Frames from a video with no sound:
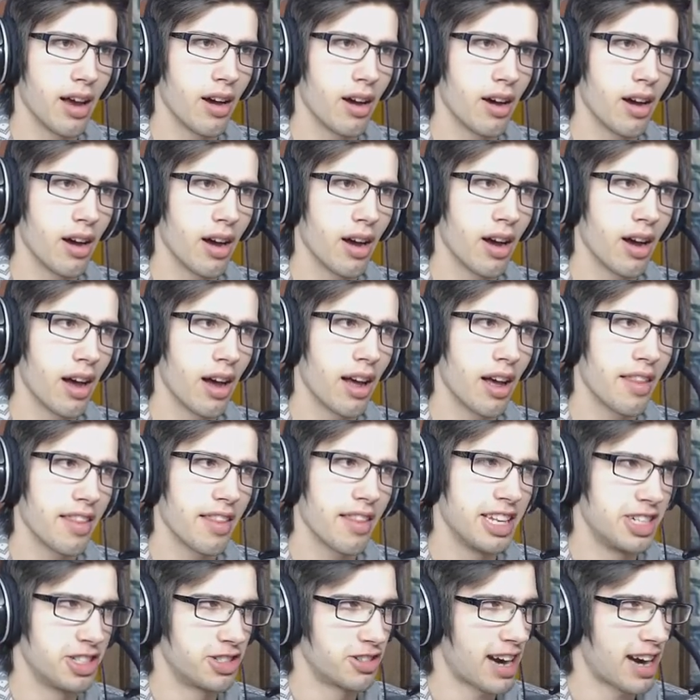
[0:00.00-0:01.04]

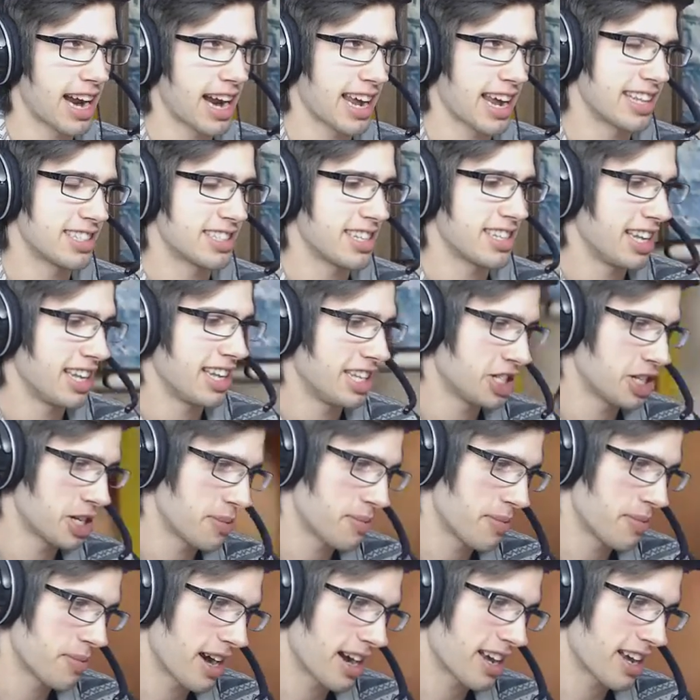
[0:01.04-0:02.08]
the Dragoncity
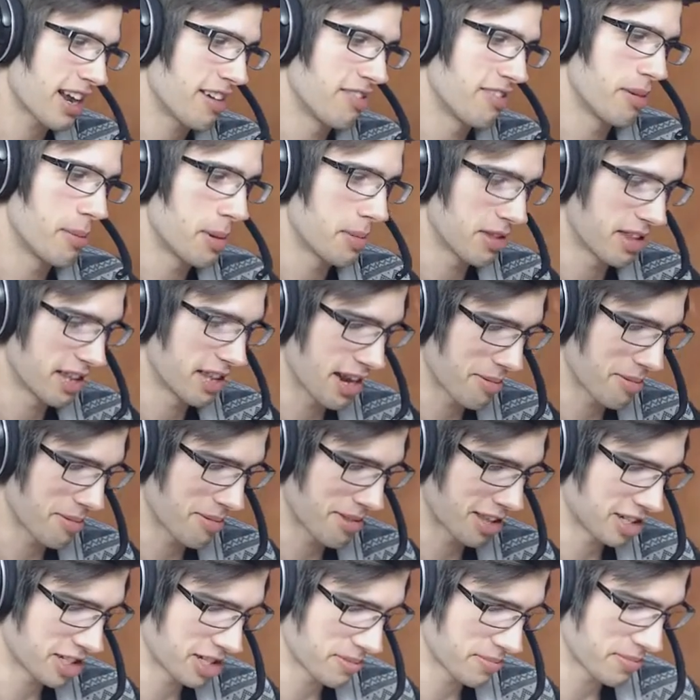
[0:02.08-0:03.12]
gym. I can't remember the
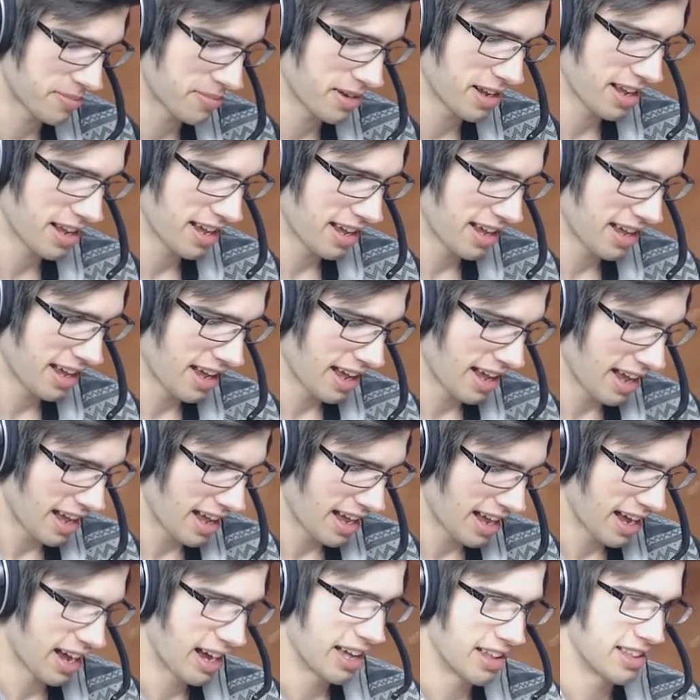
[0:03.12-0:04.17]
name of the gym.
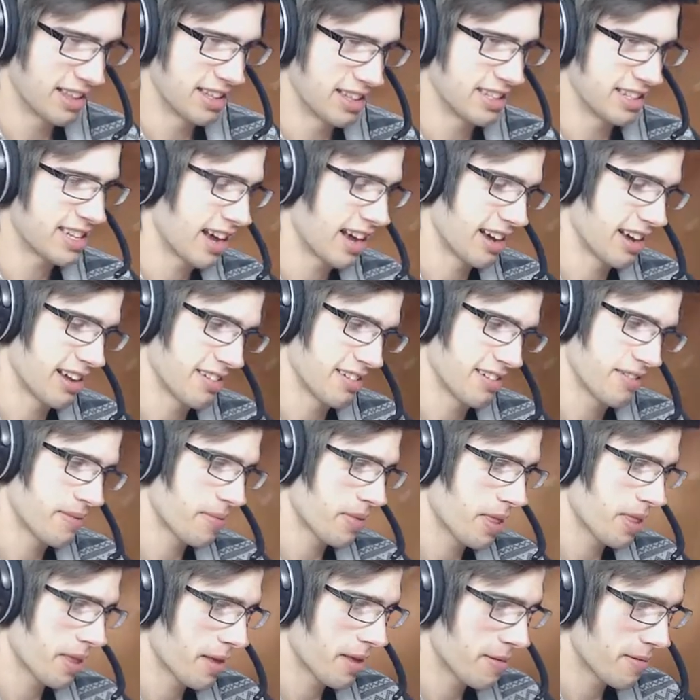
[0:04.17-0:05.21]
The town.
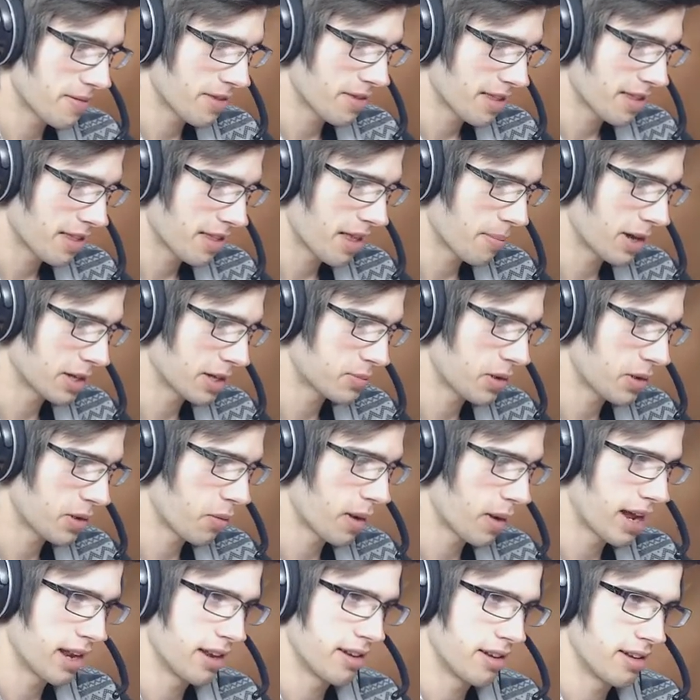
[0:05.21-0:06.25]
That must be
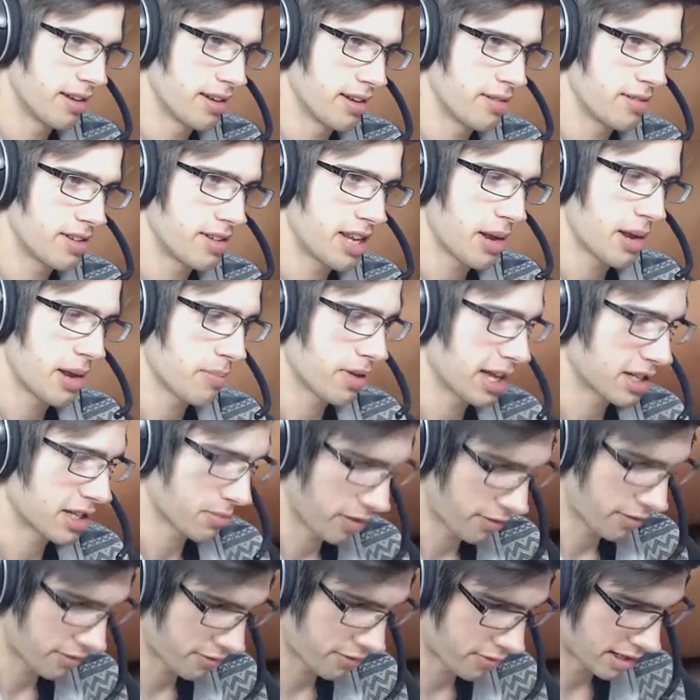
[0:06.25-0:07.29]
when Team
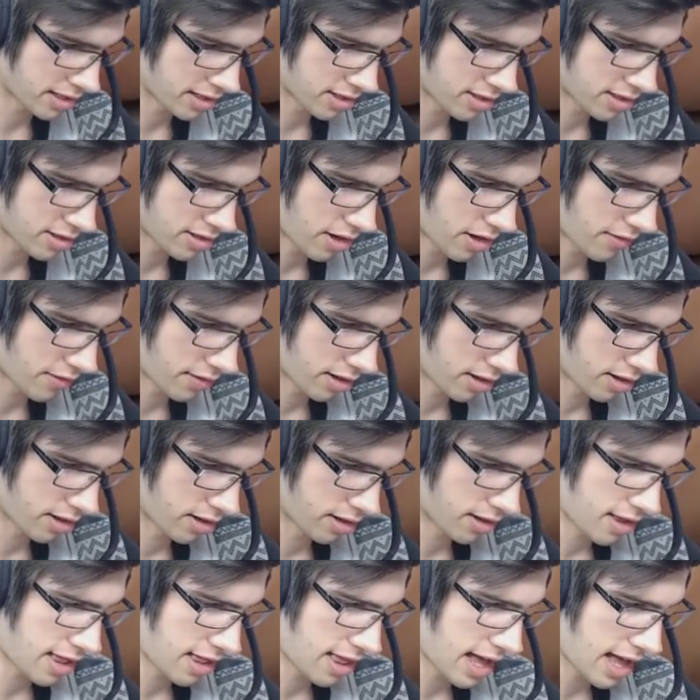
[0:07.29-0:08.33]
Plasma freezes over
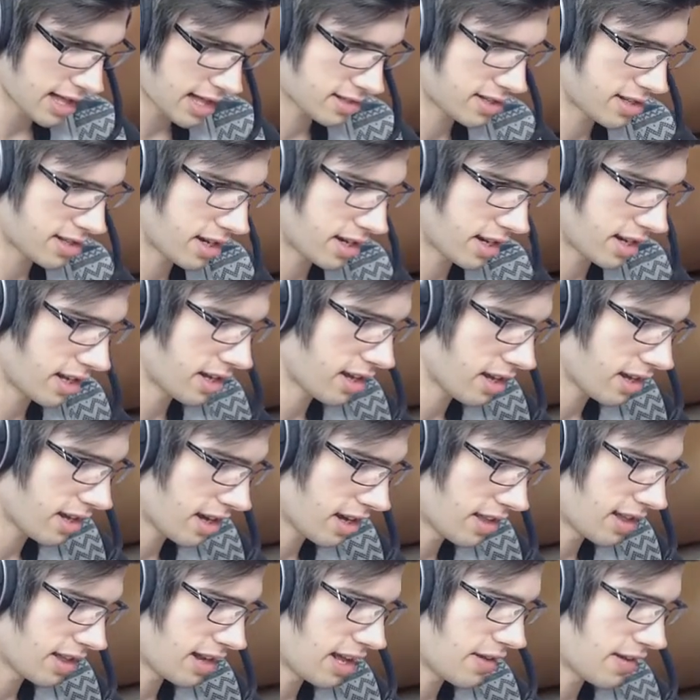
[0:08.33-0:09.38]
that city.
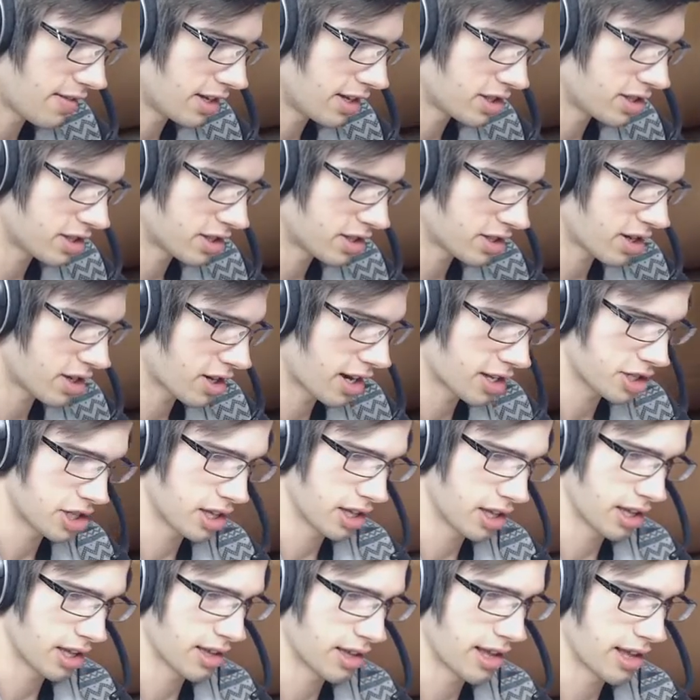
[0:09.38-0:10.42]
And then Eevee's just kind of
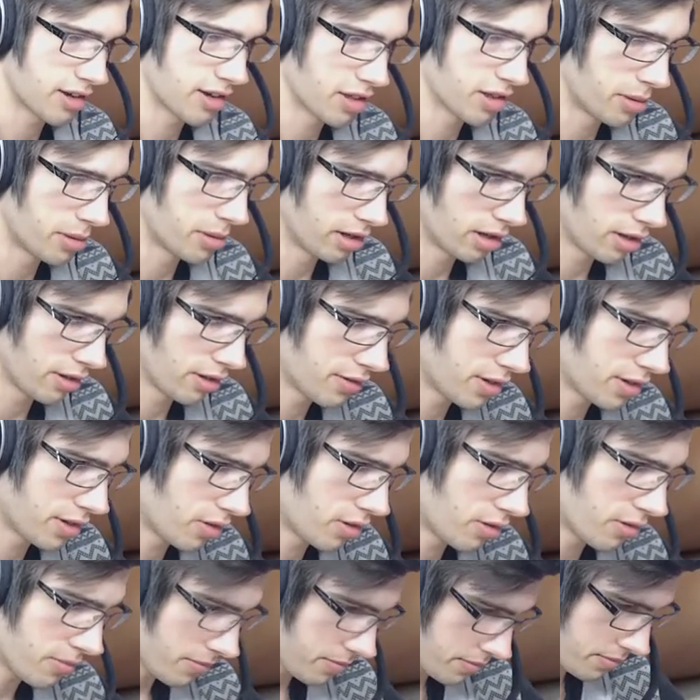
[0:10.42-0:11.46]
chilling there in the middle of it
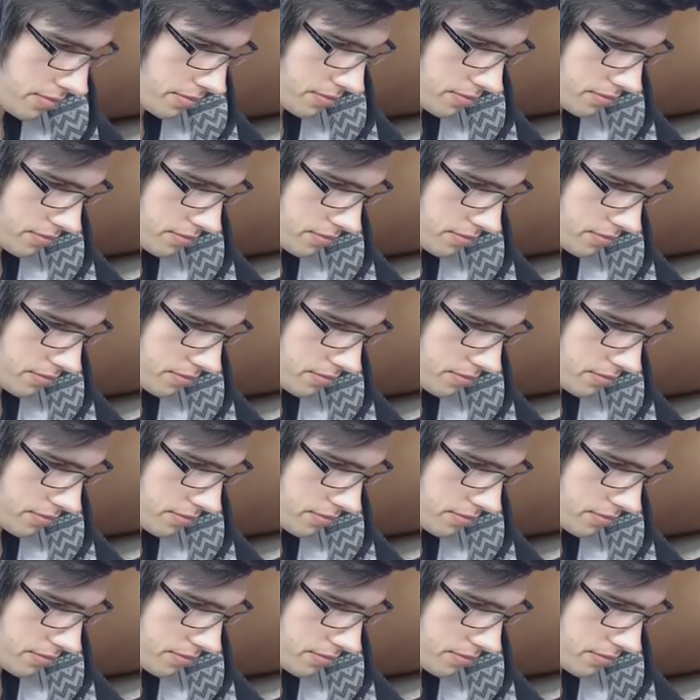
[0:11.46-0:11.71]
all.